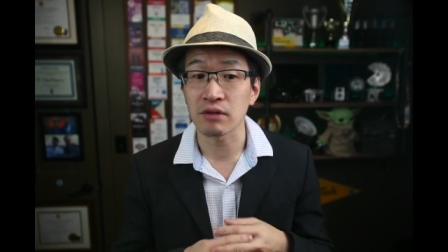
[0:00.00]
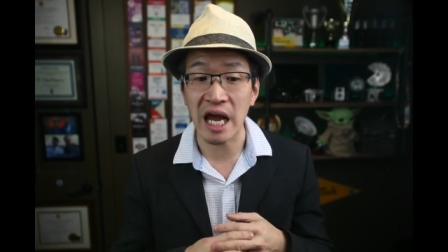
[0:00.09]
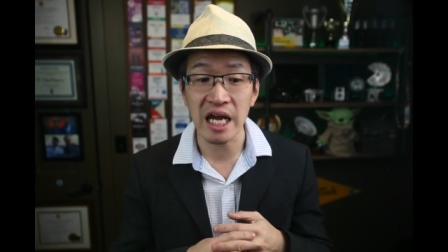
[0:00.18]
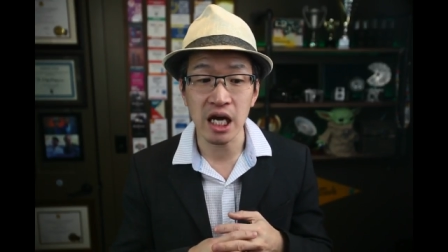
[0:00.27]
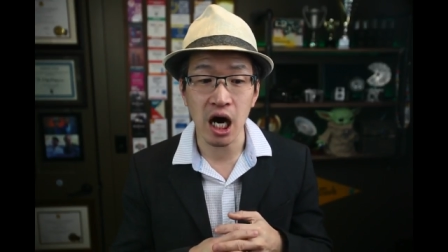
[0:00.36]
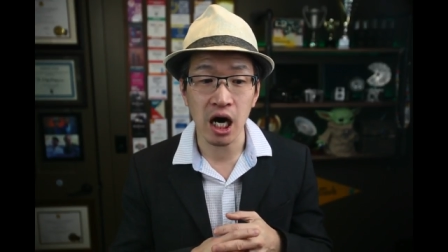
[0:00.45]

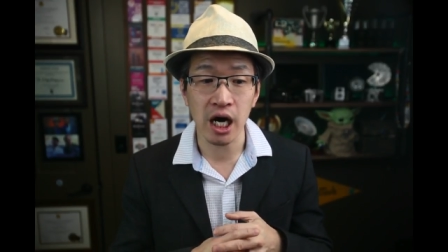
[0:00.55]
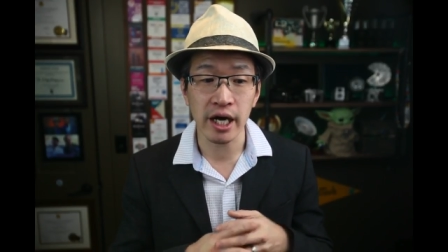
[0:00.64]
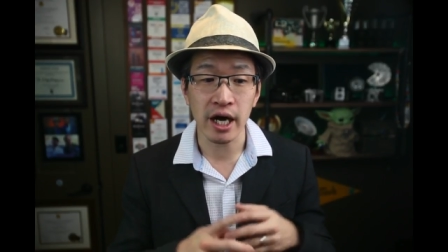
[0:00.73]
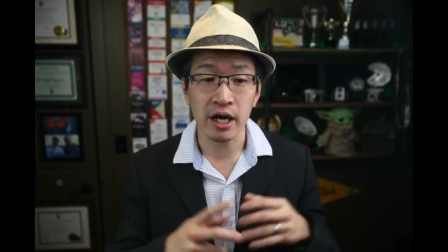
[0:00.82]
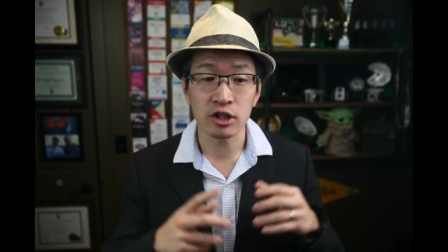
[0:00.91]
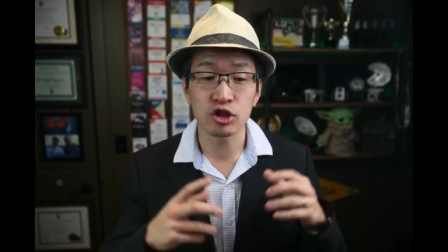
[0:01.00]

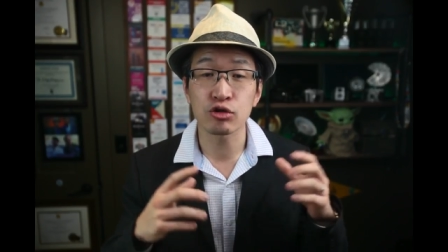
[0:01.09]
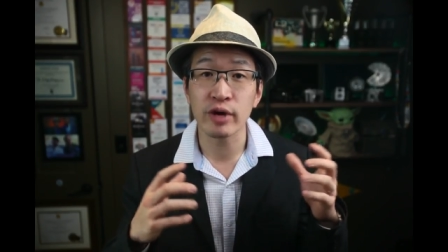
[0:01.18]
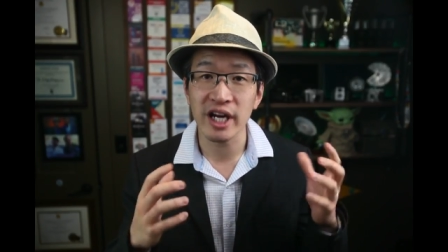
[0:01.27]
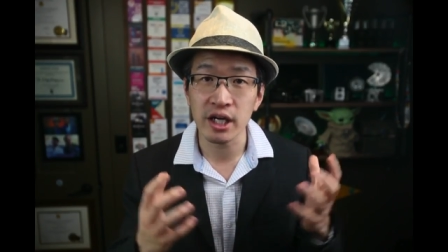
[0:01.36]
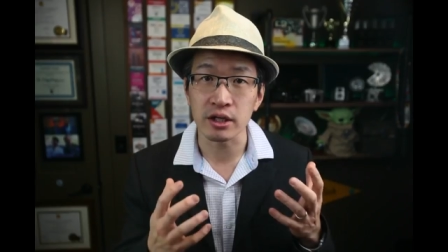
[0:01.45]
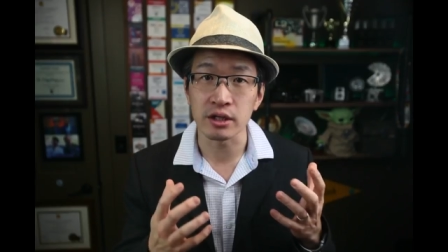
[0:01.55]
ai
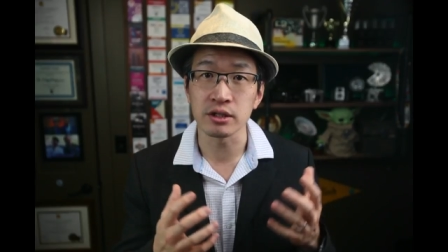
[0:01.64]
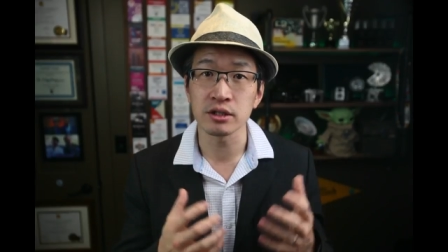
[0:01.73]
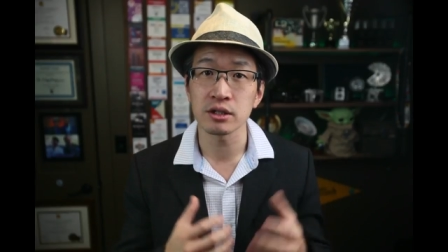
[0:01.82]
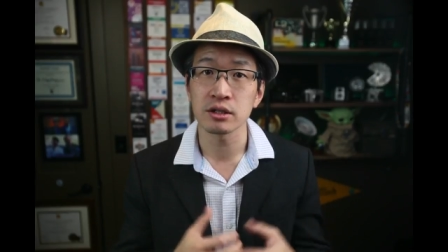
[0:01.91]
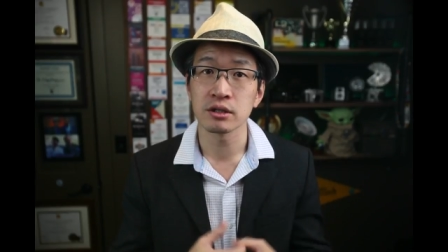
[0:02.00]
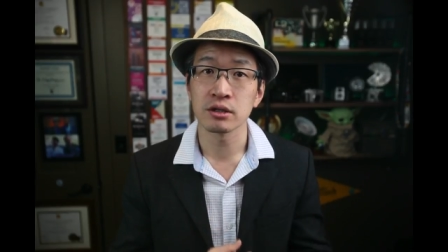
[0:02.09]
trained